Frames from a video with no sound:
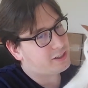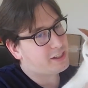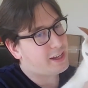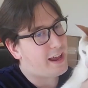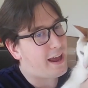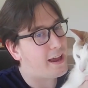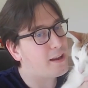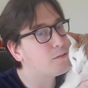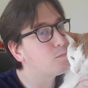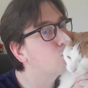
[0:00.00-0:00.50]
cat.
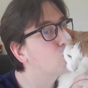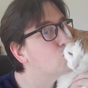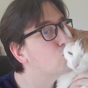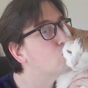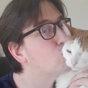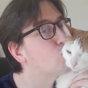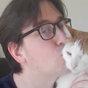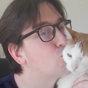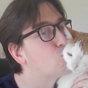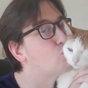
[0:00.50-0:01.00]

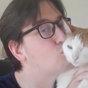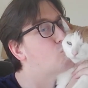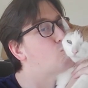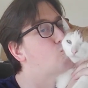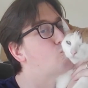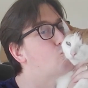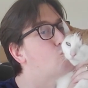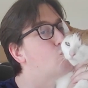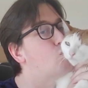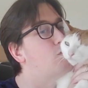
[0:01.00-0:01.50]

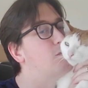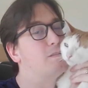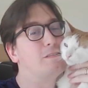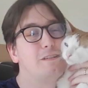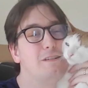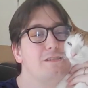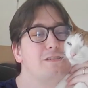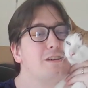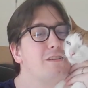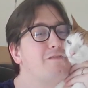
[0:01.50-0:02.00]

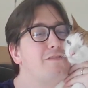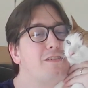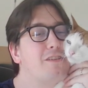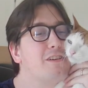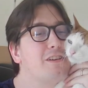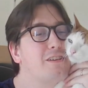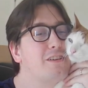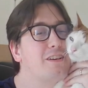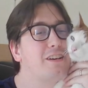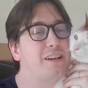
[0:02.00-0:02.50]
He's a
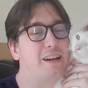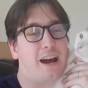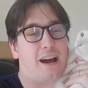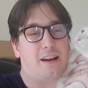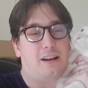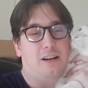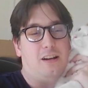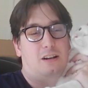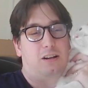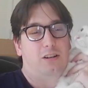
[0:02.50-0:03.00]
very good cat.
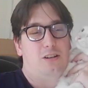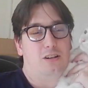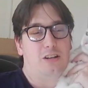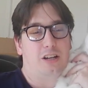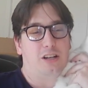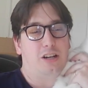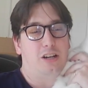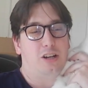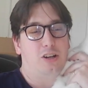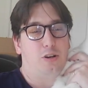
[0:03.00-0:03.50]
Look at
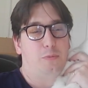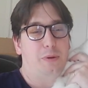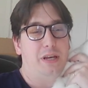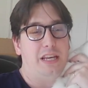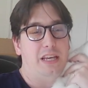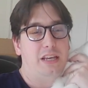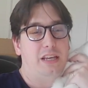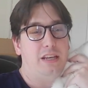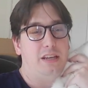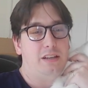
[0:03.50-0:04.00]
a little
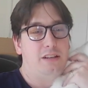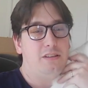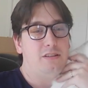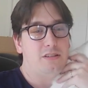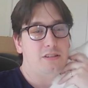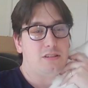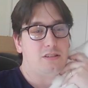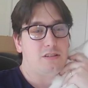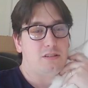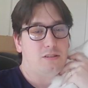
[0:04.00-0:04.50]
bee.
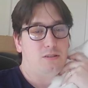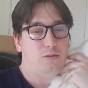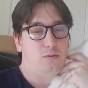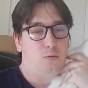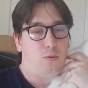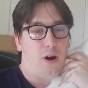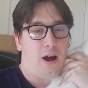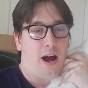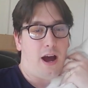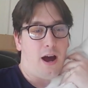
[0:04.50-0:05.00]

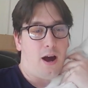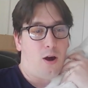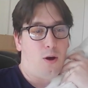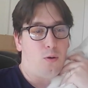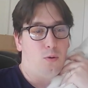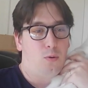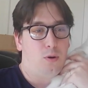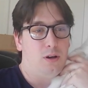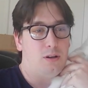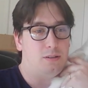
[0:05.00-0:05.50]
Wow.
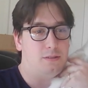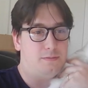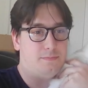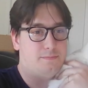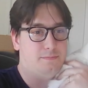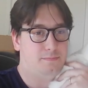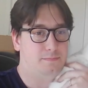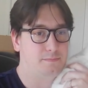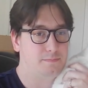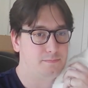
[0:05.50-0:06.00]

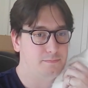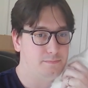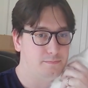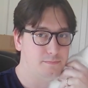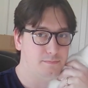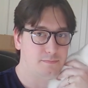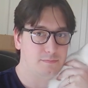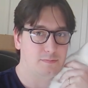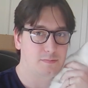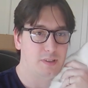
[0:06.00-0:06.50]

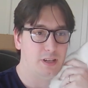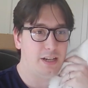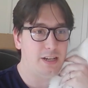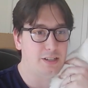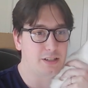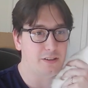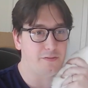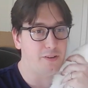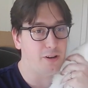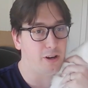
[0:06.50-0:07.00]
He's
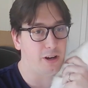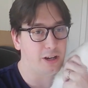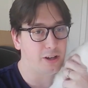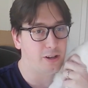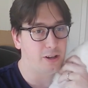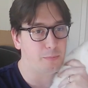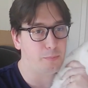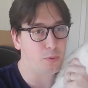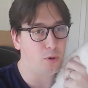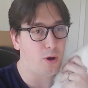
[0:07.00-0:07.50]
a very
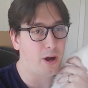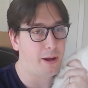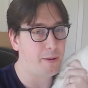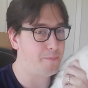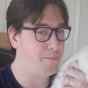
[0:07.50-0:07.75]
good boy.